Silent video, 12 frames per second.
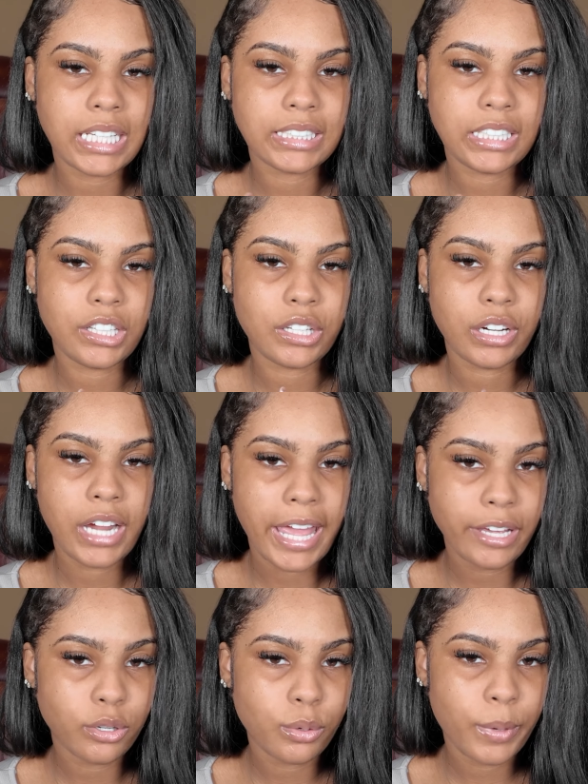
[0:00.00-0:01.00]
as either
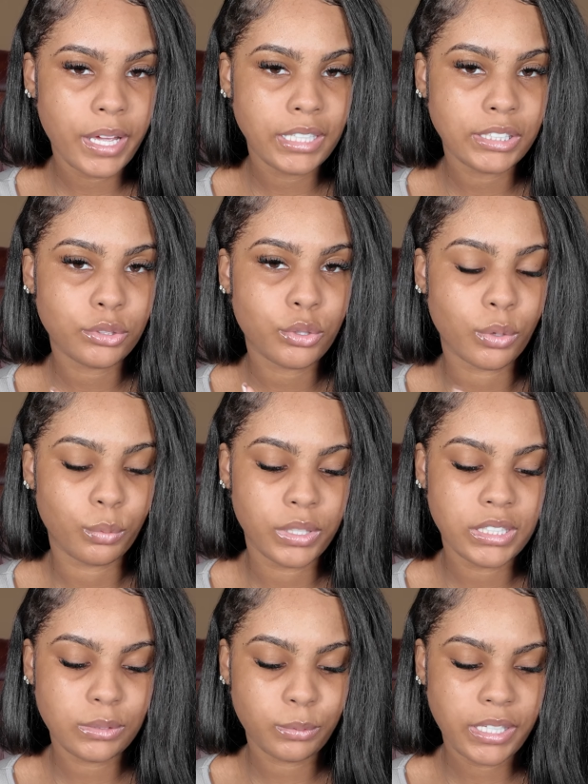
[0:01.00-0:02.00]
ankle weights or
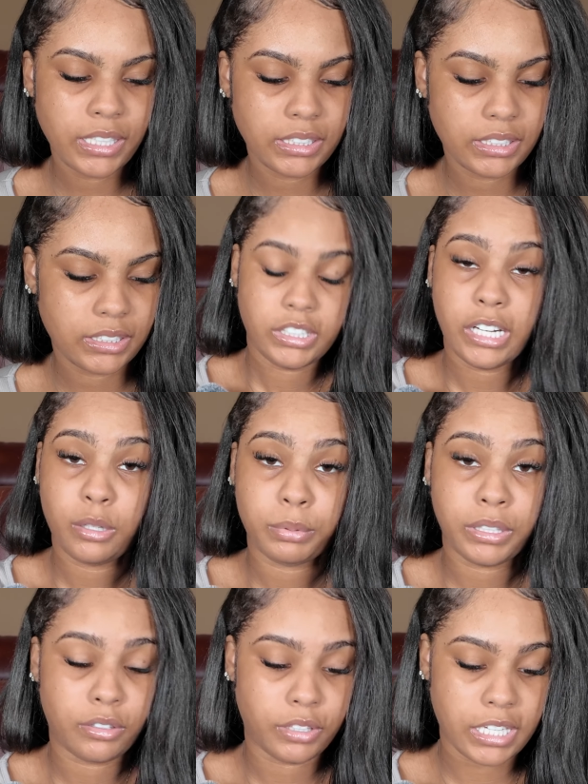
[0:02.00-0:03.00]
wrist weights. They don't
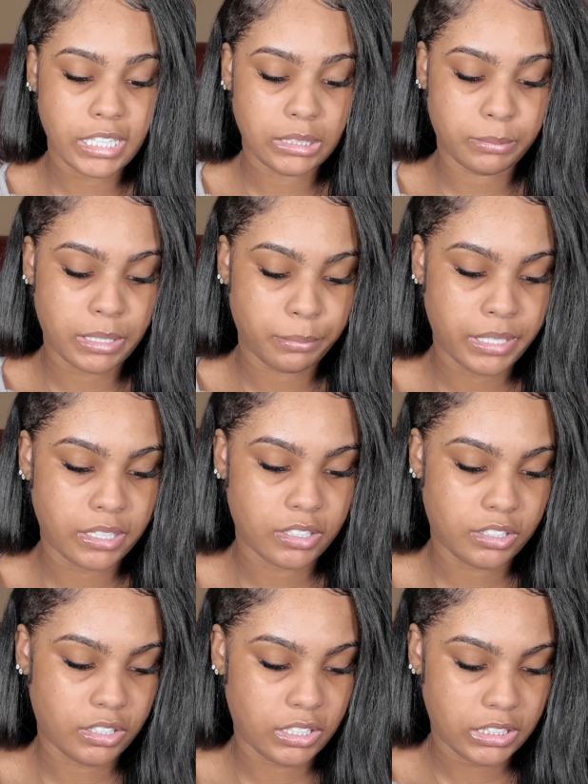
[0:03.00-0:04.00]
play no games about
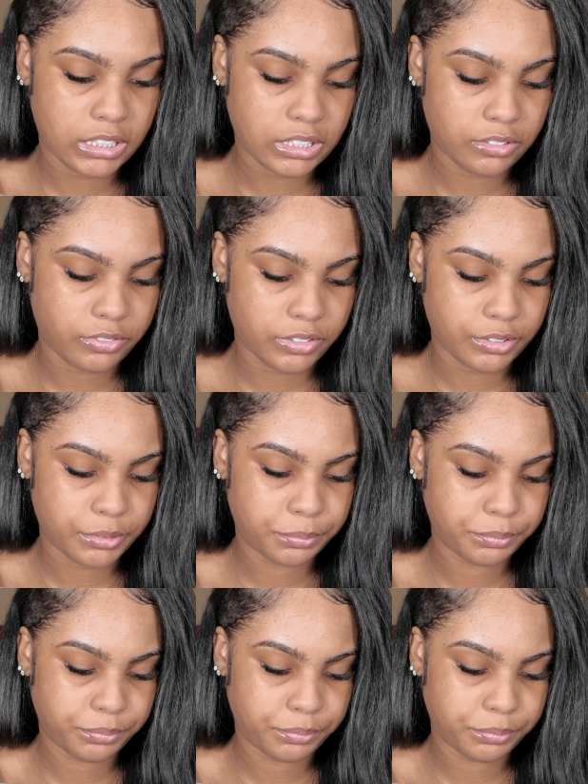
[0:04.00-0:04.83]
packaging their stuff up.